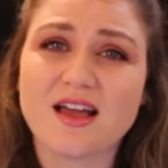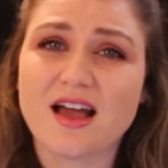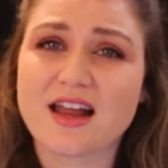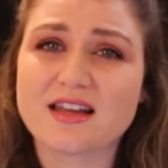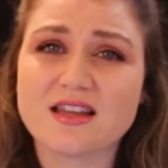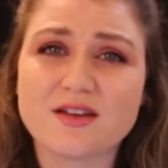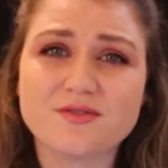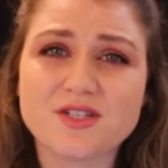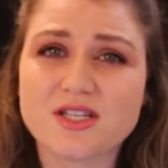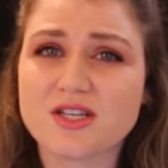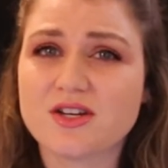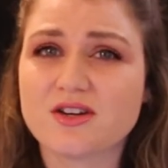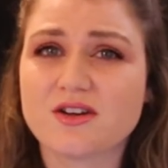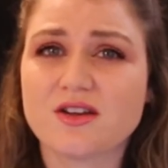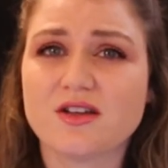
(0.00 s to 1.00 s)
I'd love to
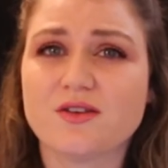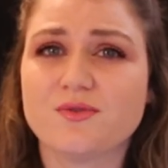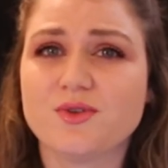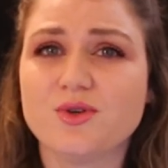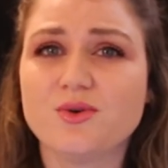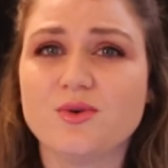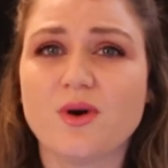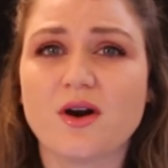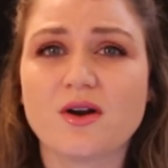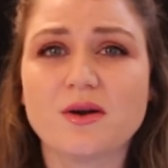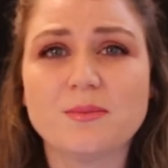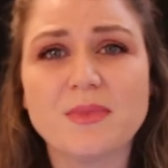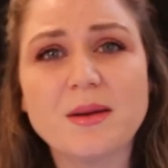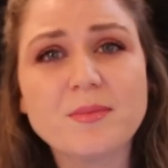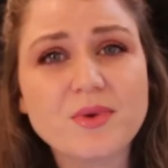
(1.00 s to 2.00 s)
hear if you are a
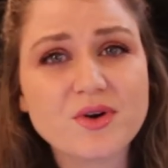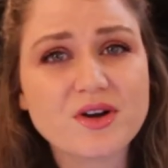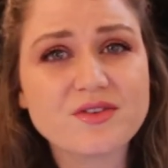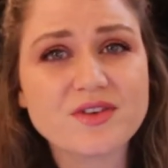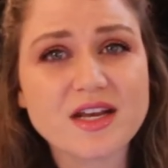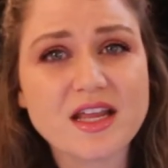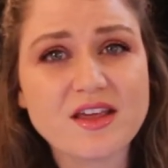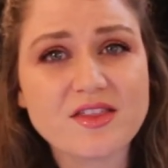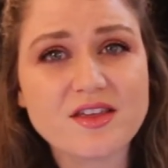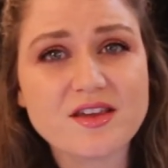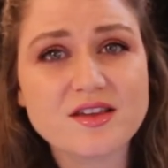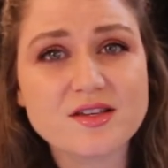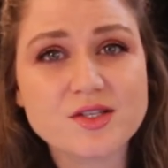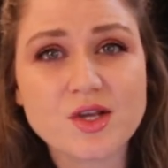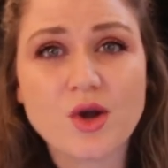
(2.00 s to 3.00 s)
member of any of
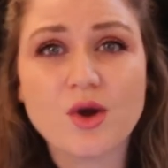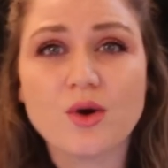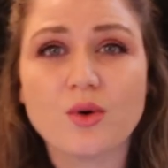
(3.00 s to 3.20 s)
these